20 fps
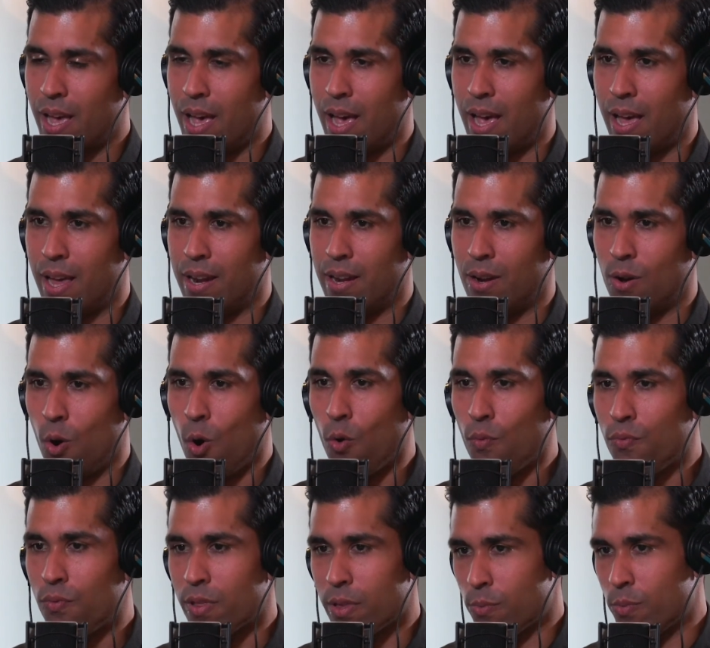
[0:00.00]
And
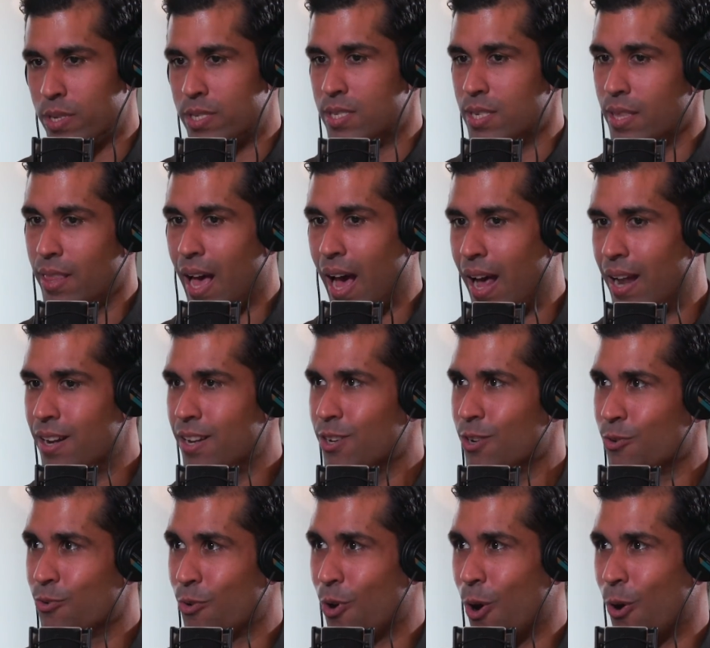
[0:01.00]
hopefully we see
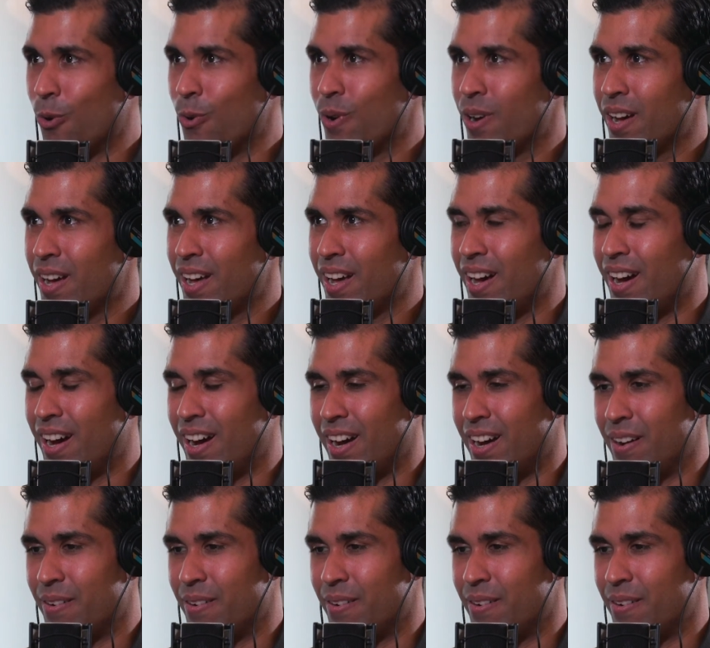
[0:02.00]
that grow. Cool.